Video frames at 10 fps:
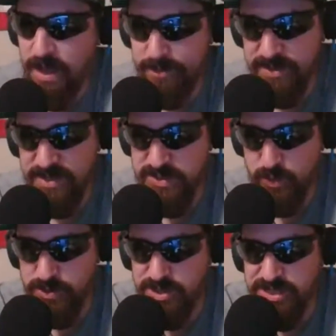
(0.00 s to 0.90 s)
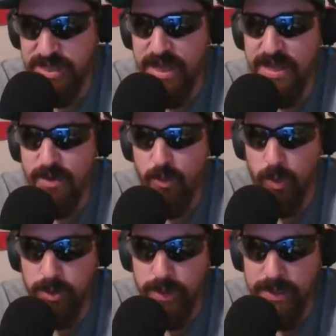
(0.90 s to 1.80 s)
How about this? We'll
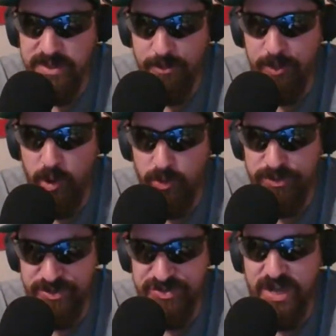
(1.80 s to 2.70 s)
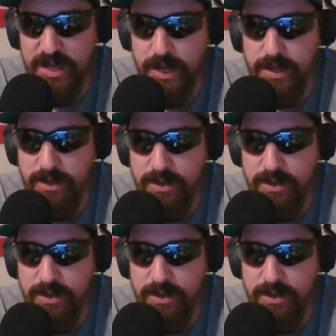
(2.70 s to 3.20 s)
let the poll decide it.